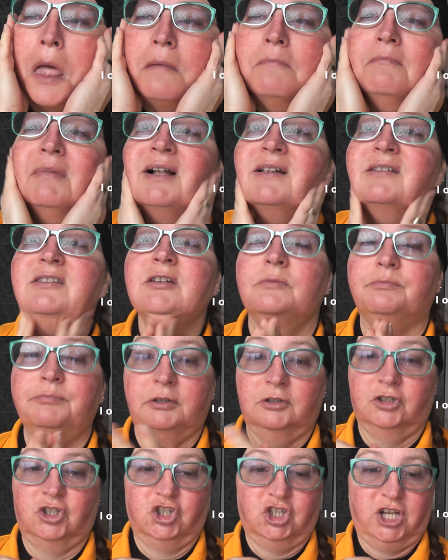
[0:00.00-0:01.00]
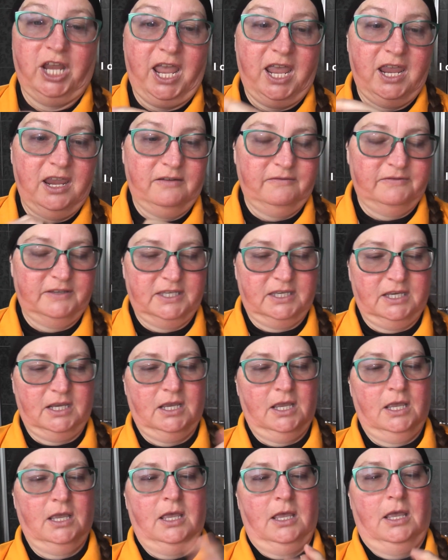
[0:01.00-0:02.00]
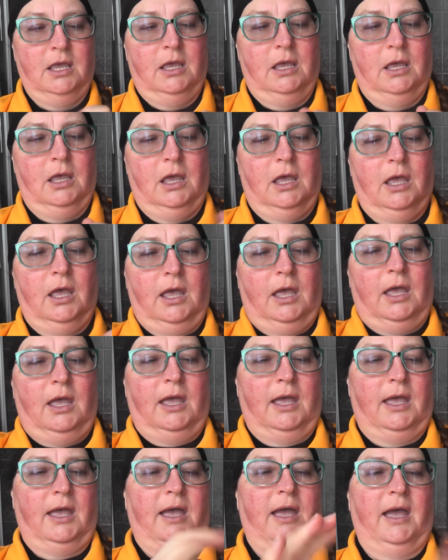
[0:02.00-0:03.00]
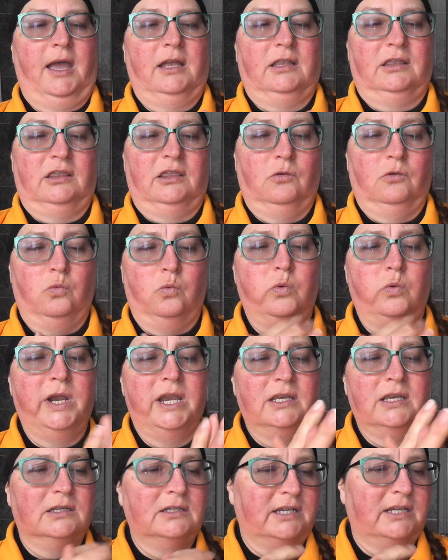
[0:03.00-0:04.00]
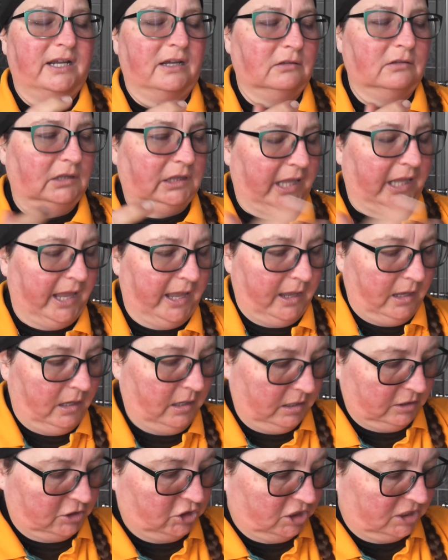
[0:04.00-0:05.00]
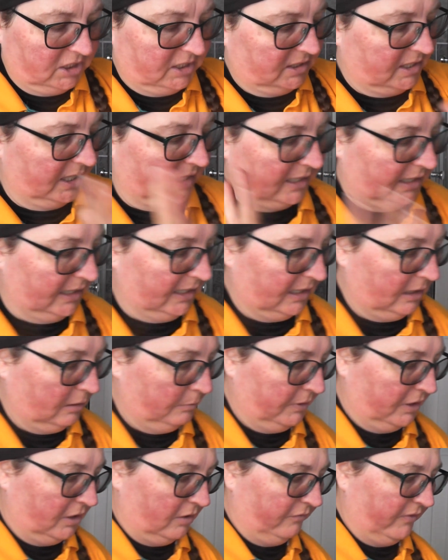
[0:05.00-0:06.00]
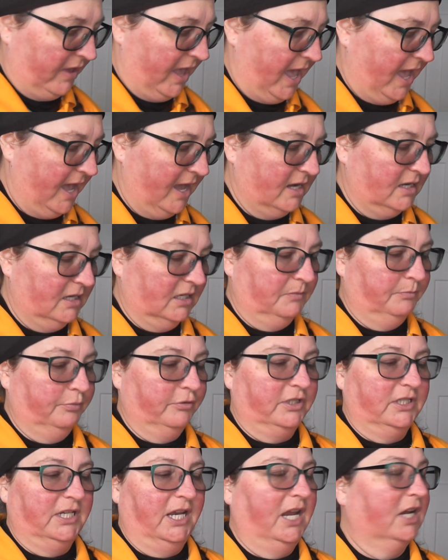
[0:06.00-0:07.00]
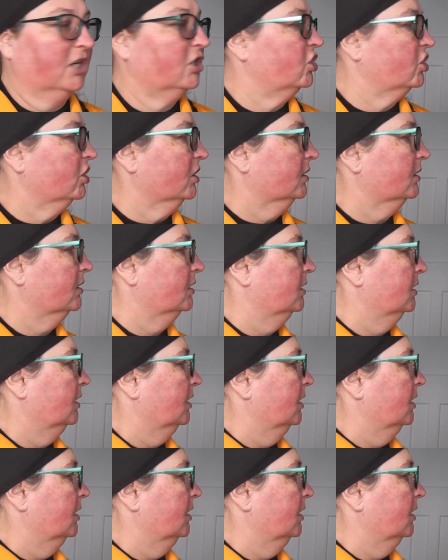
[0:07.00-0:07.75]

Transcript: multiple shaves and the wind out there, just that little bit of added protection.